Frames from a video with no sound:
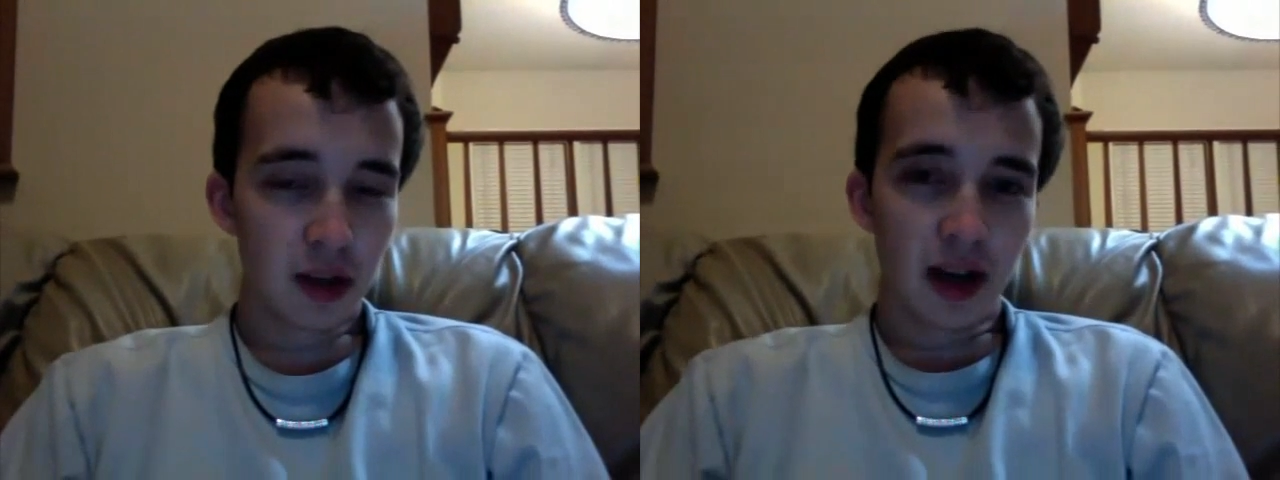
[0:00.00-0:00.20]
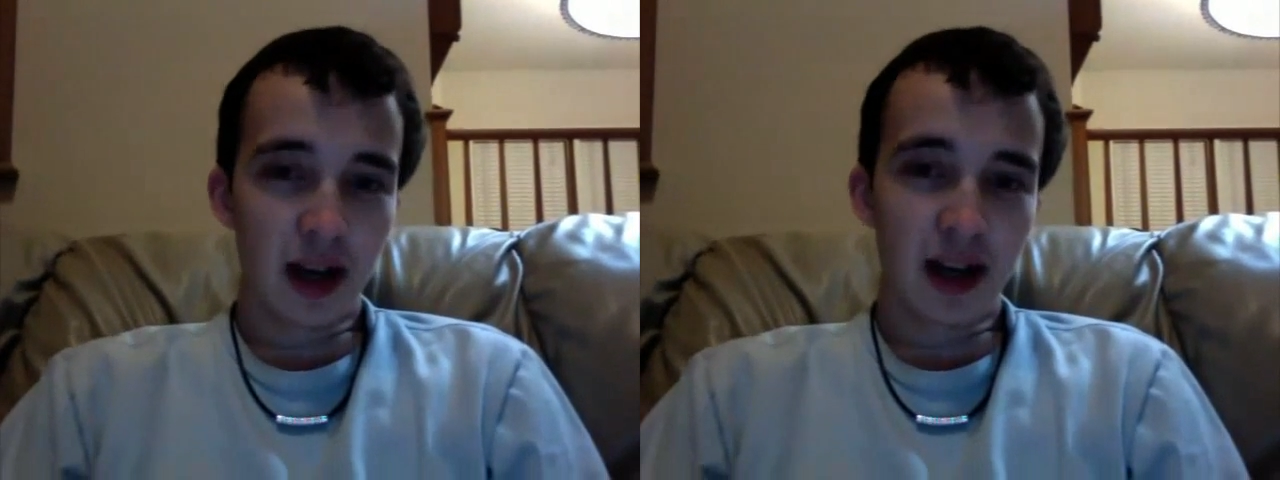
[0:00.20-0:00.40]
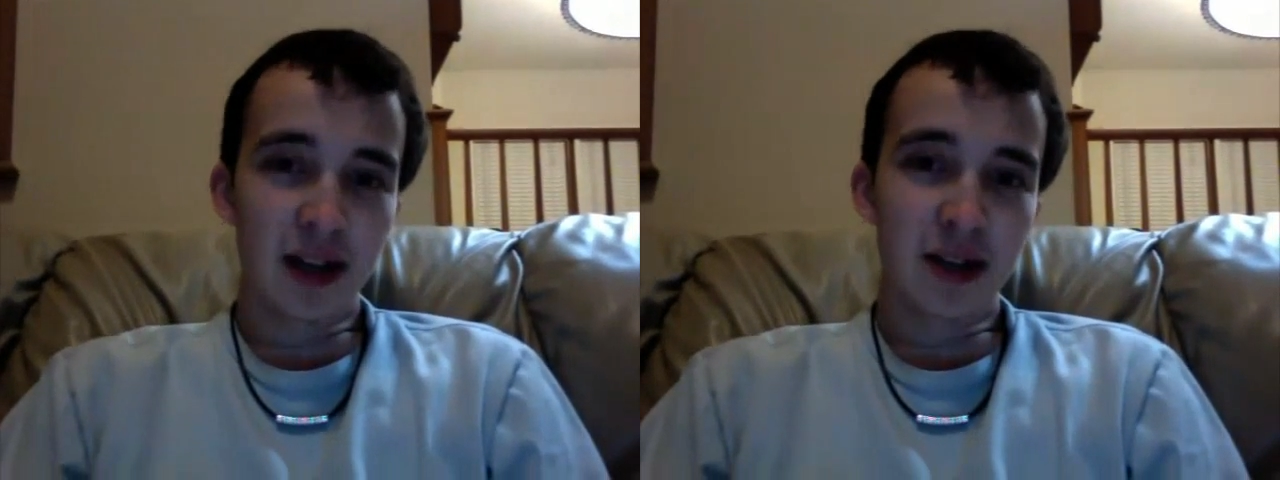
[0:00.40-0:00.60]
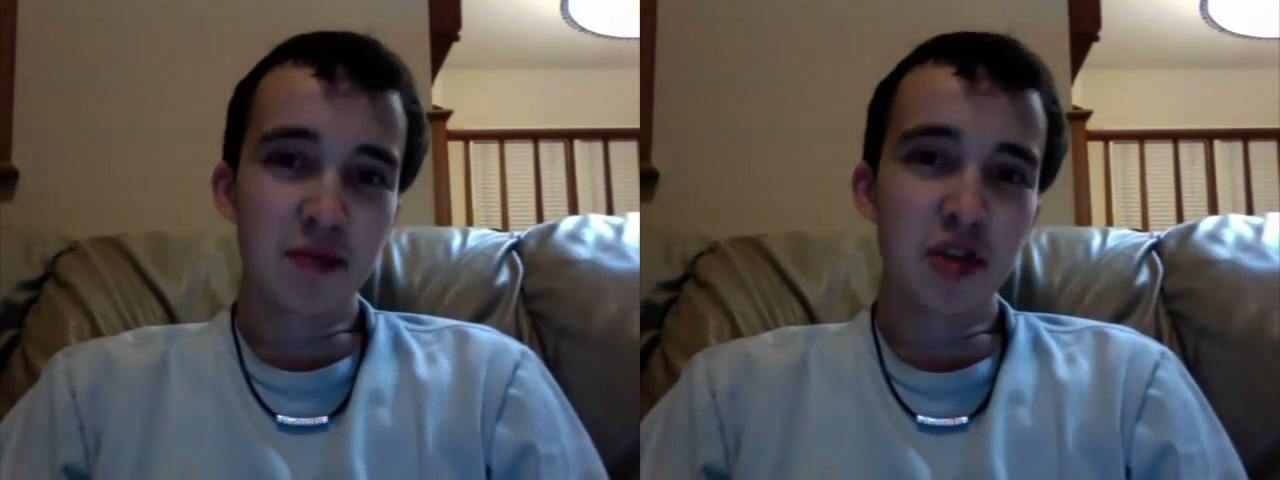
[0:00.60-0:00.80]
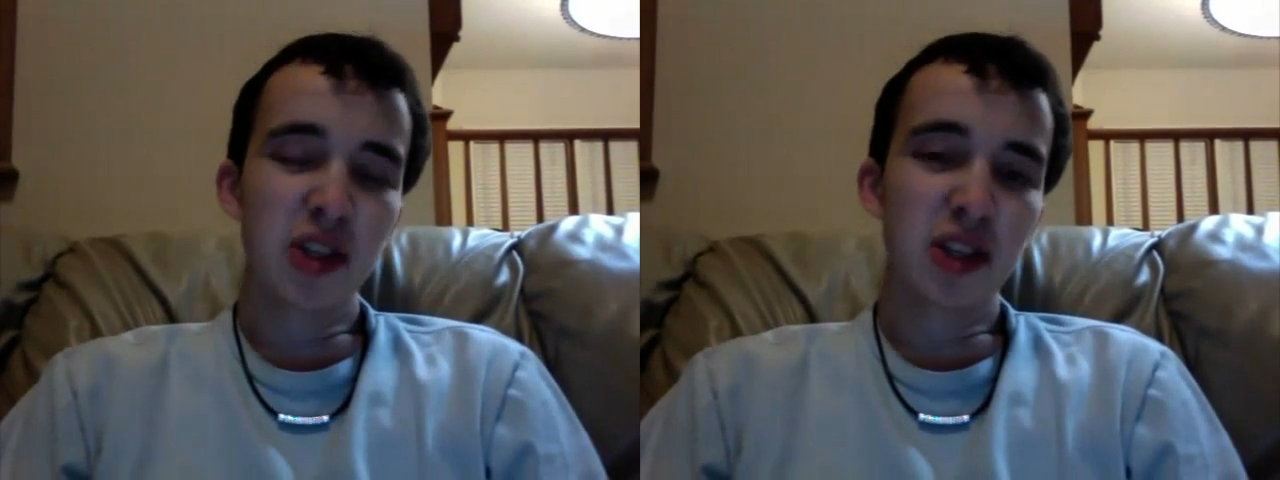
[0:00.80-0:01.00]
I'm
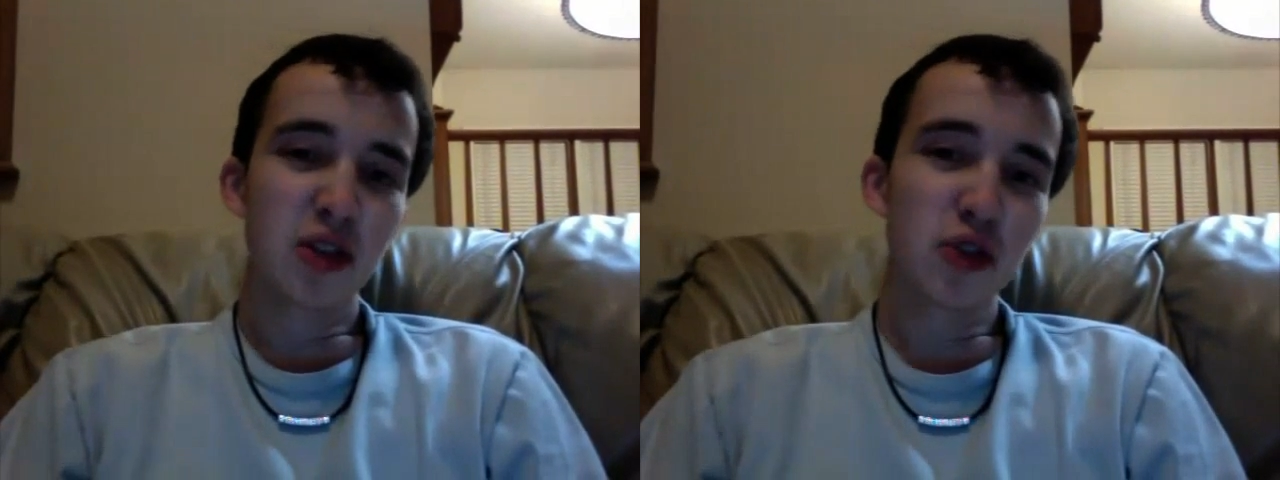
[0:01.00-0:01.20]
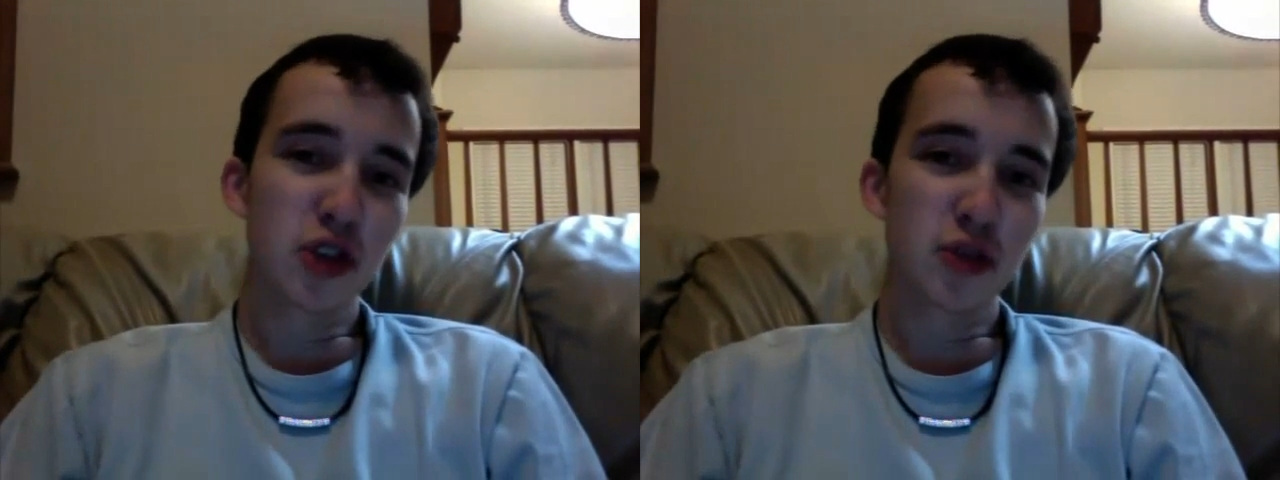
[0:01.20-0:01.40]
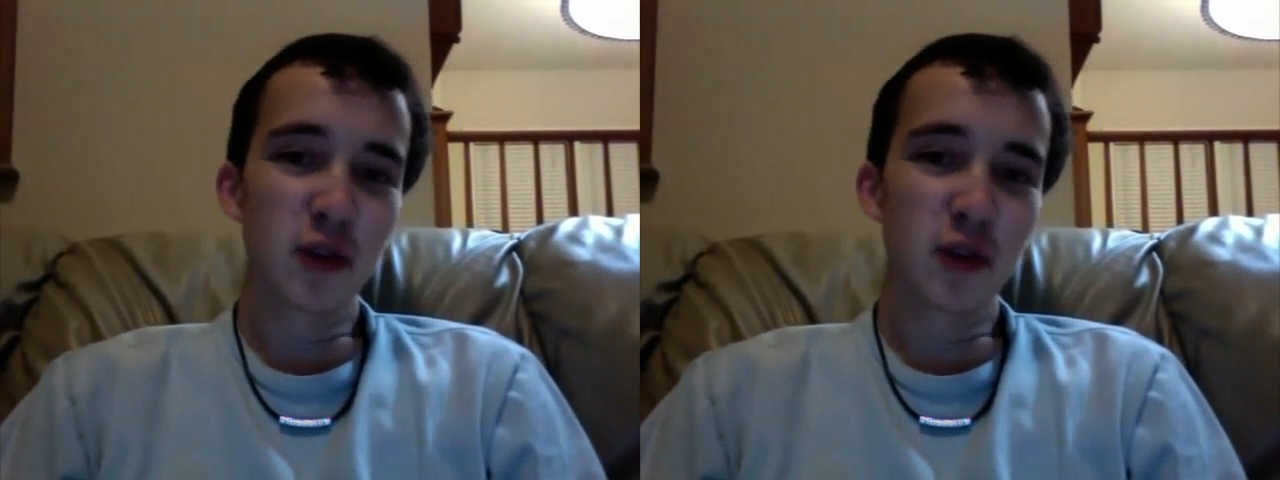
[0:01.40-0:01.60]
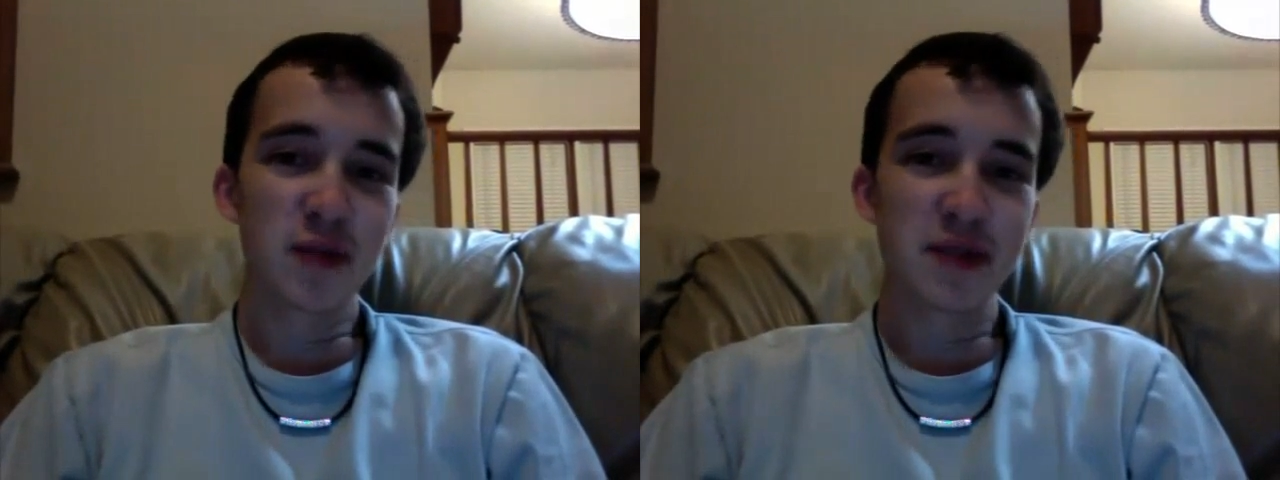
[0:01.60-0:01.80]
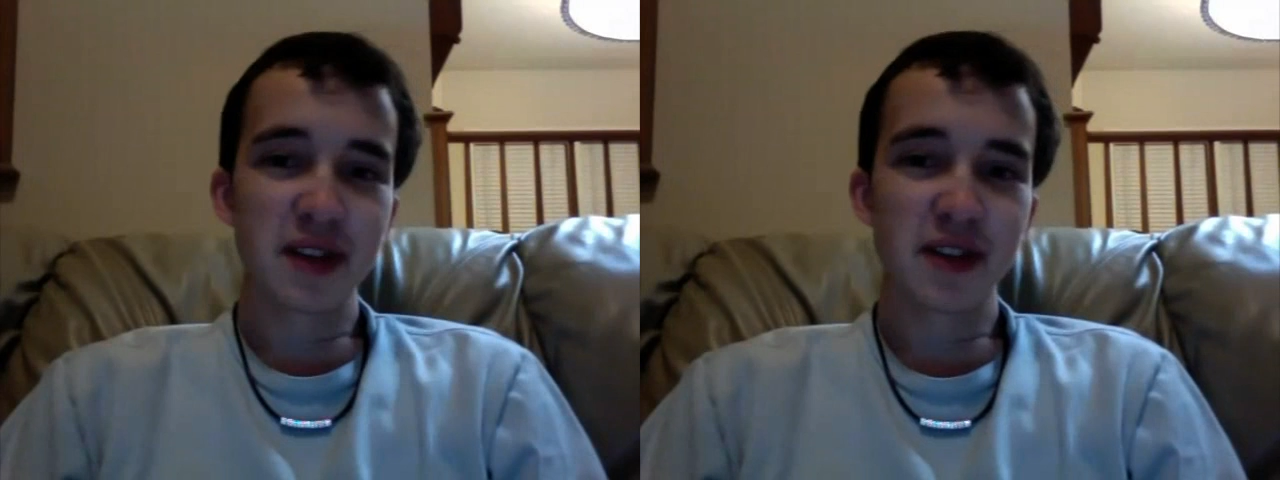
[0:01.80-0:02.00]
choosing YouTube really
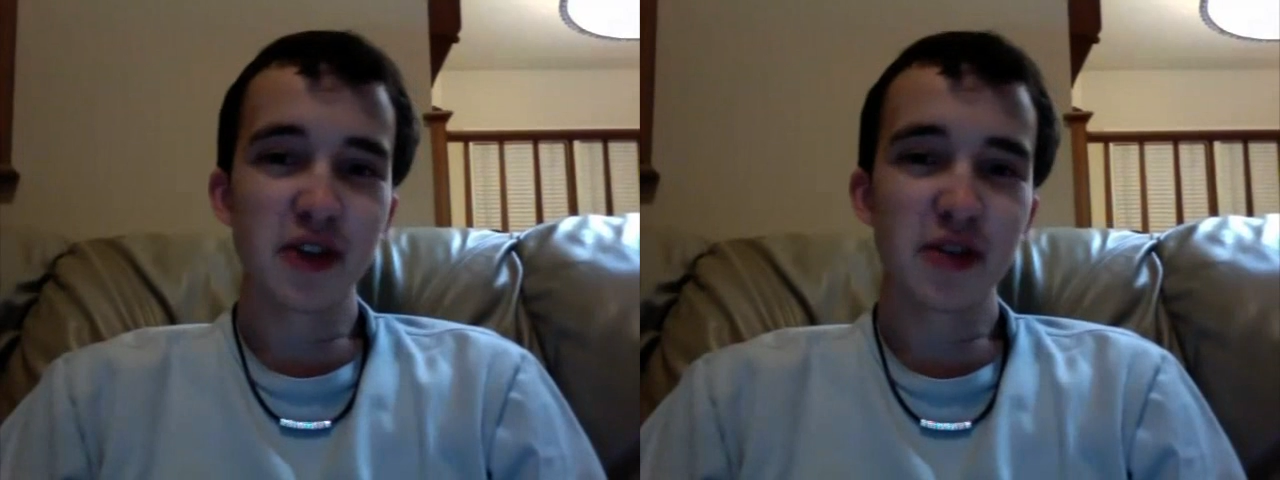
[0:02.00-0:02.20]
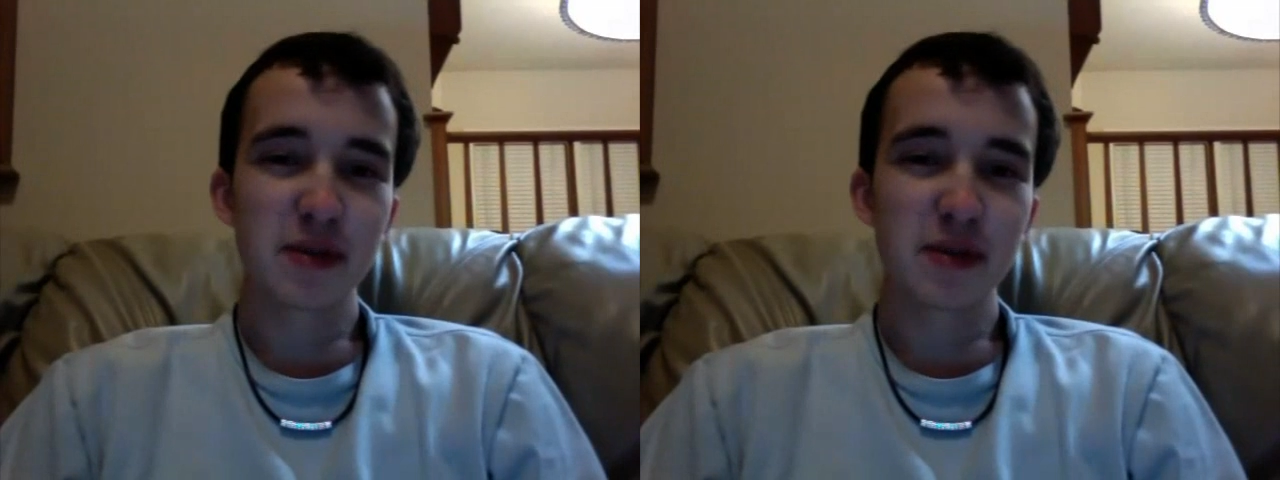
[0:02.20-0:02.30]
because YouTube is